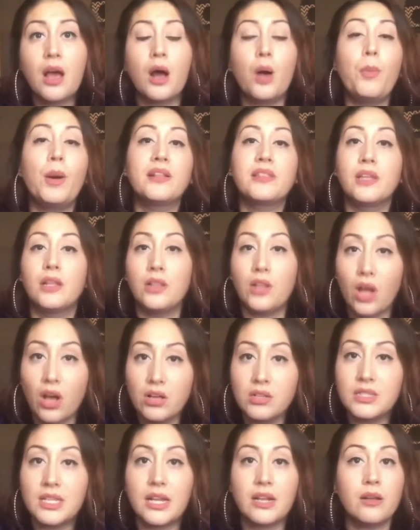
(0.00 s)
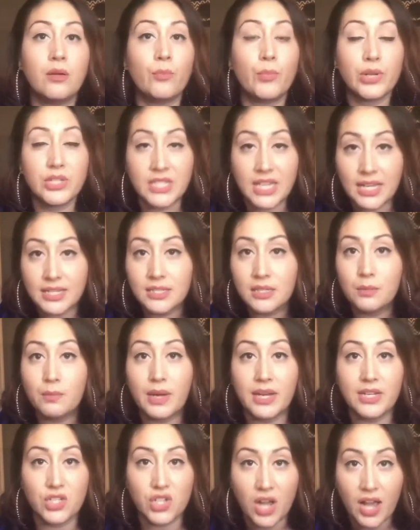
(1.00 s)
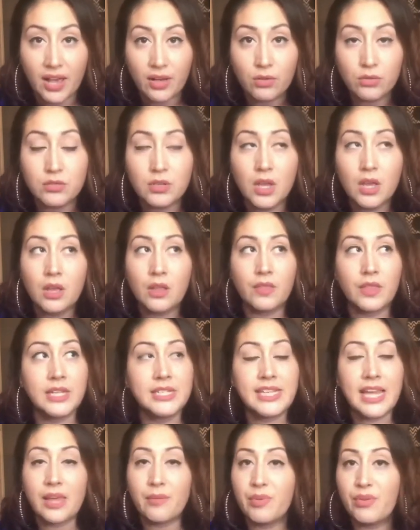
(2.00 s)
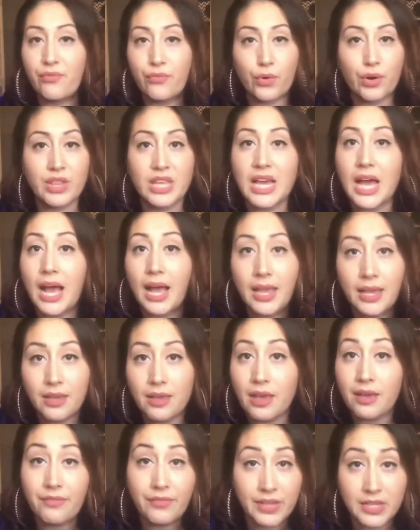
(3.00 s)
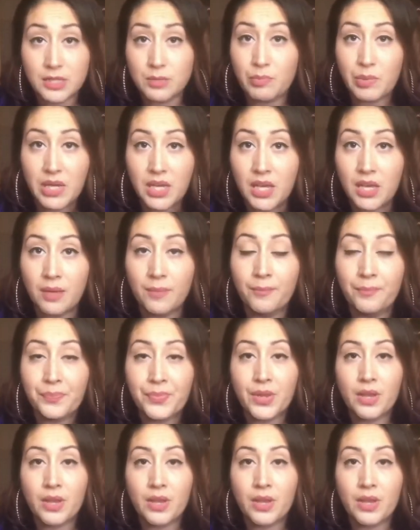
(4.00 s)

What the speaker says: about the laws that protected my child the day before the IEFSP